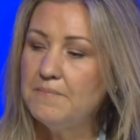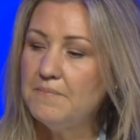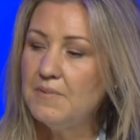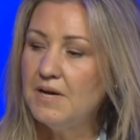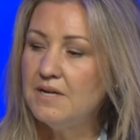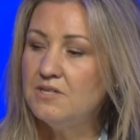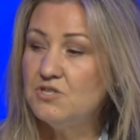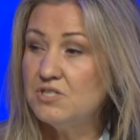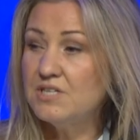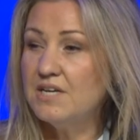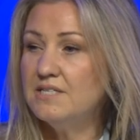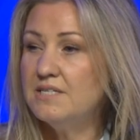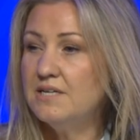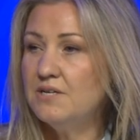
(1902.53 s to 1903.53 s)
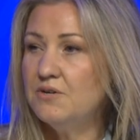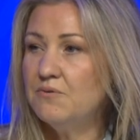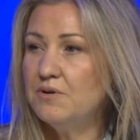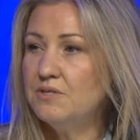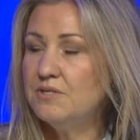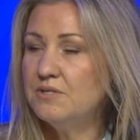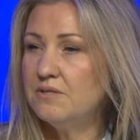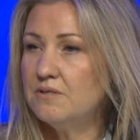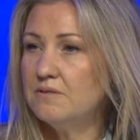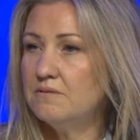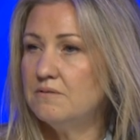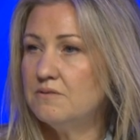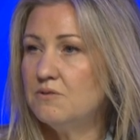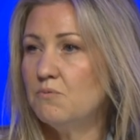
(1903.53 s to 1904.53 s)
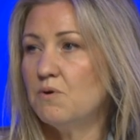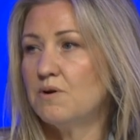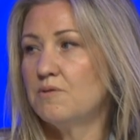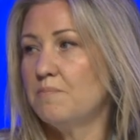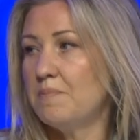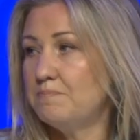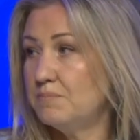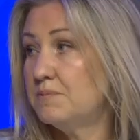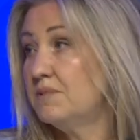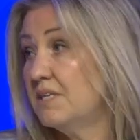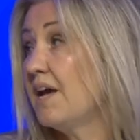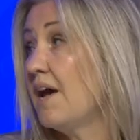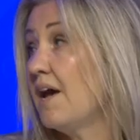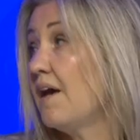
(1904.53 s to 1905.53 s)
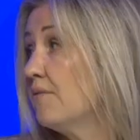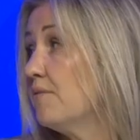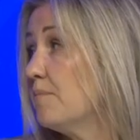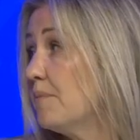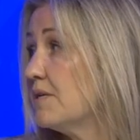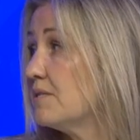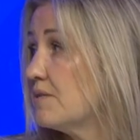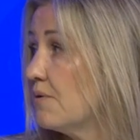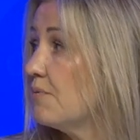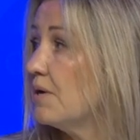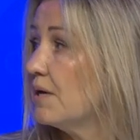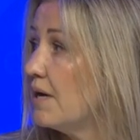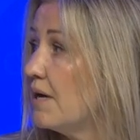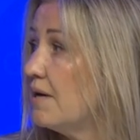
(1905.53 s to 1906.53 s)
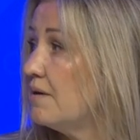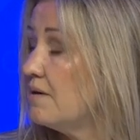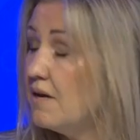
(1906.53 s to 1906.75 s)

And just continuing to work together the best that we can.